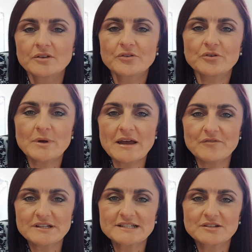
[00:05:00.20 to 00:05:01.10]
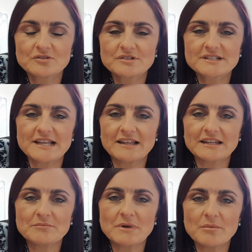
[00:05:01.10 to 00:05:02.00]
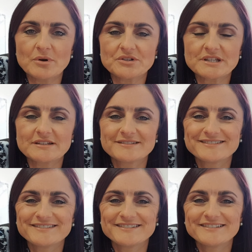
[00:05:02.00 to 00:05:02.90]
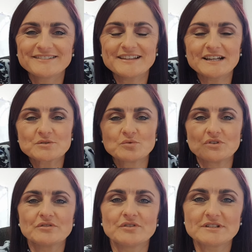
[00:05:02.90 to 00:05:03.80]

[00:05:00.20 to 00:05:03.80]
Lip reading: through every single cell in my body. That's wonderful.